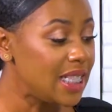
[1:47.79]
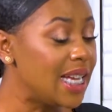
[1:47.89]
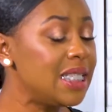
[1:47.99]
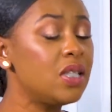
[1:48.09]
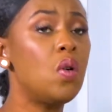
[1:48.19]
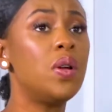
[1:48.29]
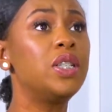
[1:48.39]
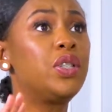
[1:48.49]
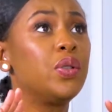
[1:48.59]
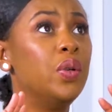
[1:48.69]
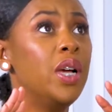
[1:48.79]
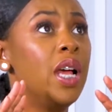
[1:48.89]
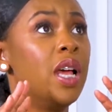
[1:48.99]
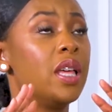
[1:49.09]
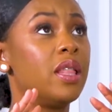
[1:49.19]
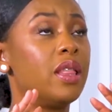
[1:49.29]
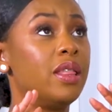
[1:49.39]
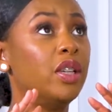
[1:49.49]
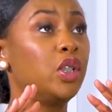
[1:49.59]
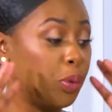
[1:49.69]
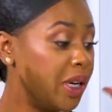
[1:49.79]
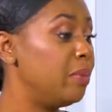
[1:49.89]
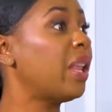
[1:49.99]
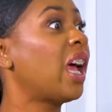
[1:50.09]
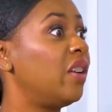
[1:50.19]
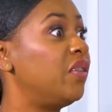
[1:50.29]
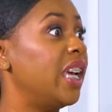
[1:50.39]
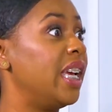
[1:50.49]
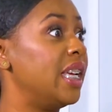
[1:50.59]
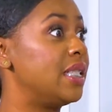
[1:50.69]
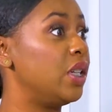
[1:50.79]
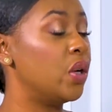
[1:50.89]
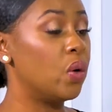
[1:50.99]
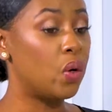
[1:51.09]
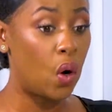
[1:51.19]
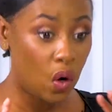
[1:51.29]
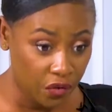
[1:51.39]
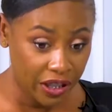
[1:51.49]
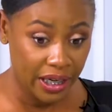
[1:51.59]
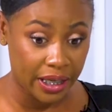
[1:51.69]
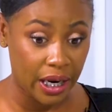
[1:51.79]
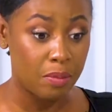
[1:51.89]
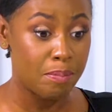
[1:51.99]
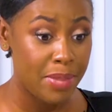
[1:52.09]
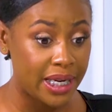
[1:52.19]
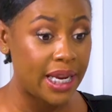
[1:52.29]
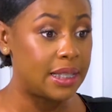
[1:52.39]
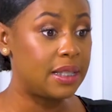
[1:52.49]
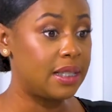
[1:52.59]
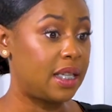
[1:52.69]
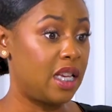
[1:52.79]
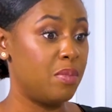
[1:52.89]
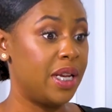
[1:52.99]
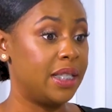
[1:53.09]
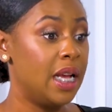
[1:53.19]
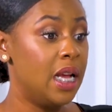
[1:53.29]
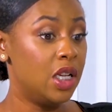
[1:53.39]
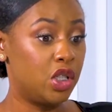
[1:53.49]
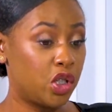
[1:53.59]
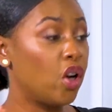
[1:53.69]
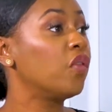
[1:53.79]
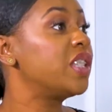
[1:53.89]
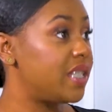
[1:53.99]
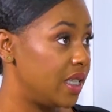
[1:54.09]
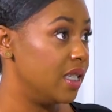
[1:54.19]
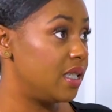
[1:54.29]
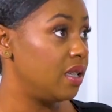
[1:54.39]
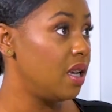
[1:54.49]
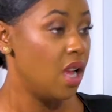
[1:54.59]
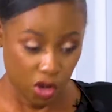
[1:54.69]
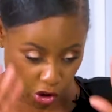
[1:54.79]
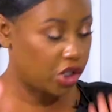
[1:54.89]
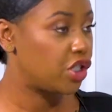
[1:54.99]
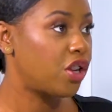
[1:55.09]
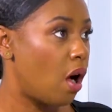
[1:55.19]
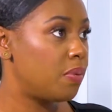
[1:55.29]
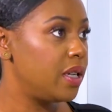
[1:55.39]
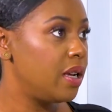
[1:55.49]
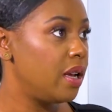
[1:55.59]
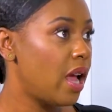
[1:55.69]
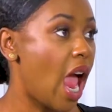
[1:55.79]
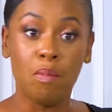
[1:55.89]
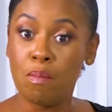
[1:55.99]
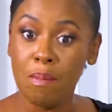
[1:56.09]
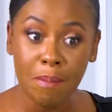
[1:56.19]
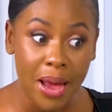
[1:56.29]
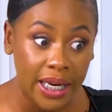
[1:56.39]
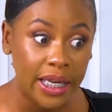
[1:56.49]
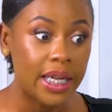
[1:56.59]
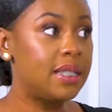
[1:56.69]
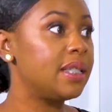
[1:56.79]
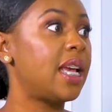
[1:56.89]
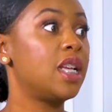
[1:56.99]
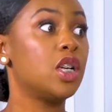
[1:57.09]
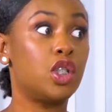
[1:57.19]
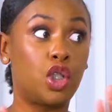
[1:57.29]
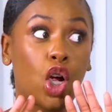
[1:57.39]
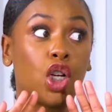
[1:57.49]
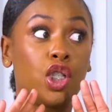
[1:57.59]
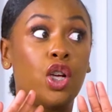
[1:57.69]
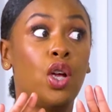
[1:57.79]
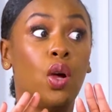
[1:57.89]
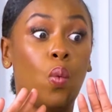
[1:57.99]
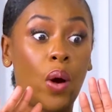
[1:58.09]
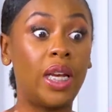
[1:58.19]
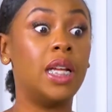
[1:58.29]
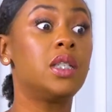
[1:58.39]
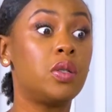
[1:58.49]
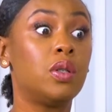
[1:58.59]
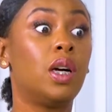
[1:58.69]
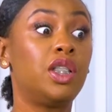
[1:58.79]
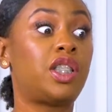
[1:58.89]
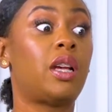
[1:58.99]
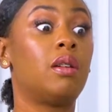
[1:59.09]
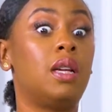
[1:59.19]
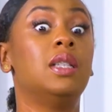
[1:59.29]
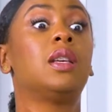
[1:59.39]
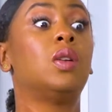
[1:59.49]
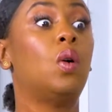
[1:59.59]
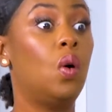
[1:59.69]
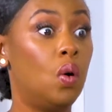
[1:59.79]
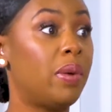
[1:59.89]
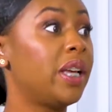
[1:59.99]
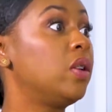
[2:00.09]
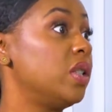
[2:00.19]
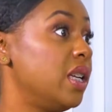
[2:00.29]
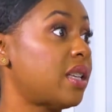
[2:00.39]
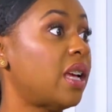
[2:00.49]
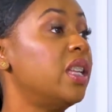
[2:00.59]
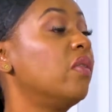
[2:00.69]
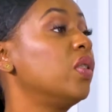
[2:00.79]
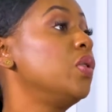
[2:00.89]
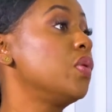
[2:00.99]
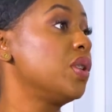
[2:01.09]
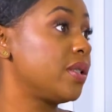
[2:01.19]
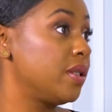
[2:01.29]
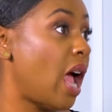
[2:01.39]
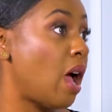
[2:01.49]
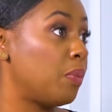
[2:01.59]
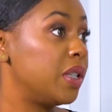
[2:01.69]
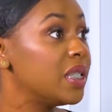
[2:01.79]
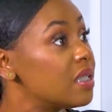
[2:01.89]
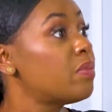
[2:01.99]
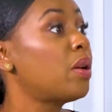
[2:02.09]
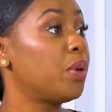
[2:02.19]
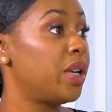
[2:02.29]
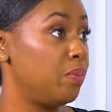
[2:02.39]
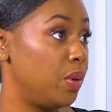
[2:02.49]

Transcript: let's go into the dream life days. You know, COVID hit and many entertainment services just stopped. And many entertainers just went into a shell and said, oh my goodness, I never knew this could happen. This is my bread and